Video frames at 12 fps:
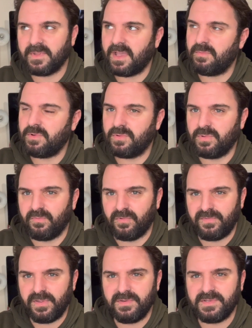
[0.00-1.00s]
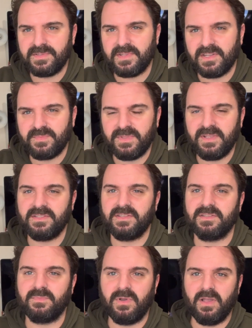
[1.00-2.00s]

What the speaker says: I wouldn't call them reviews as such, but these are just my